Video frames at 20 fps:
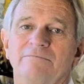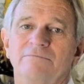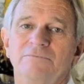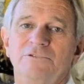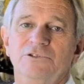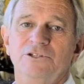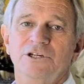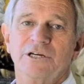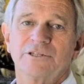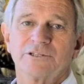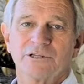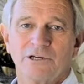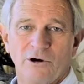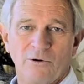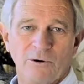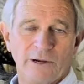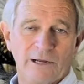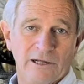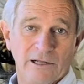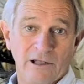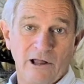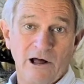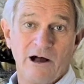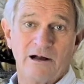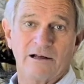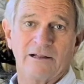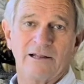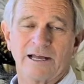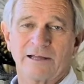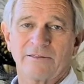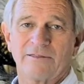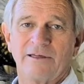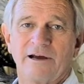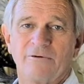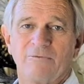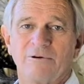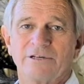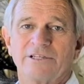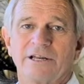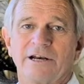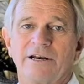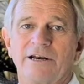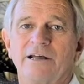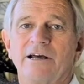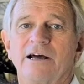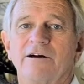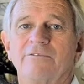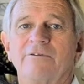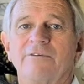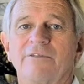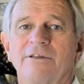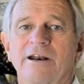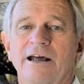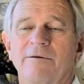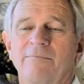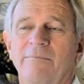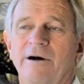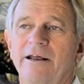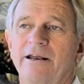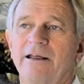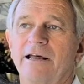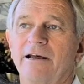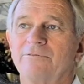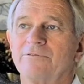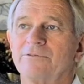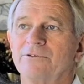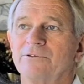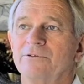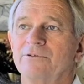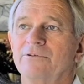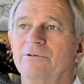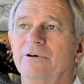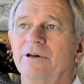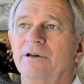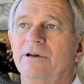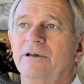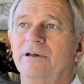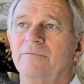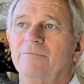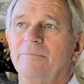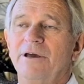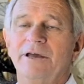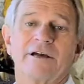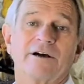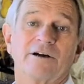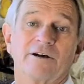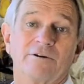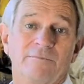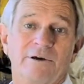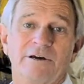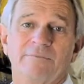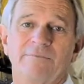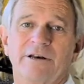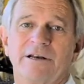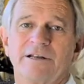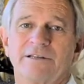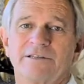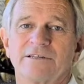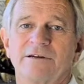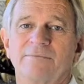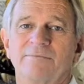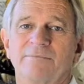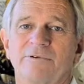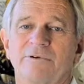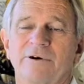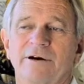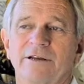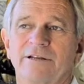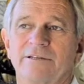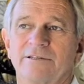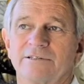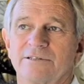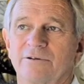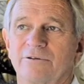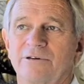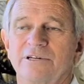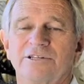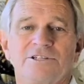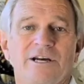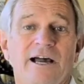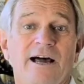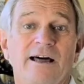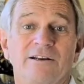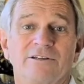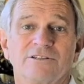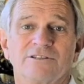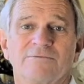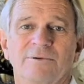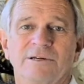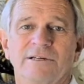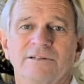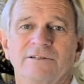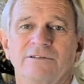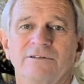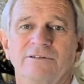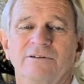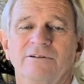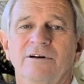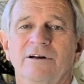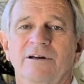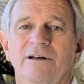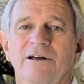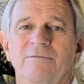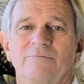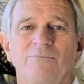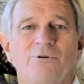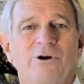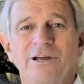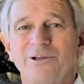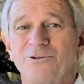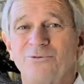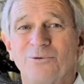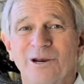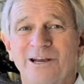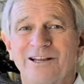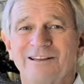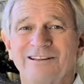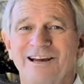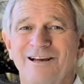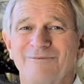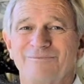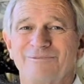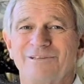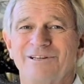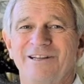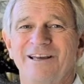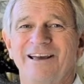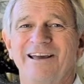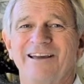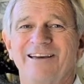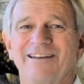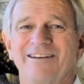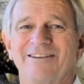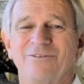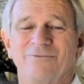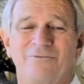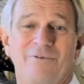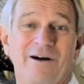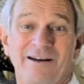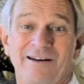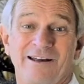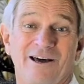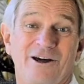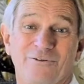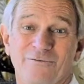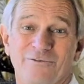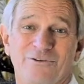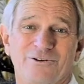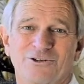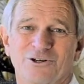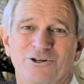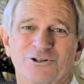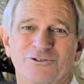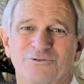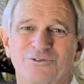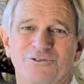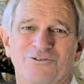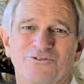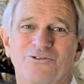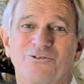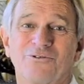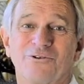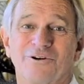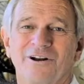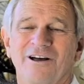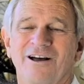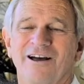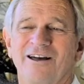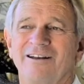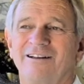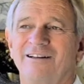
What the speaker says: just going along like that wasn't enough, and that I might have to make a commitment at some point. And so he challenged me to pray 20 times a day and to find out if the church was true or not.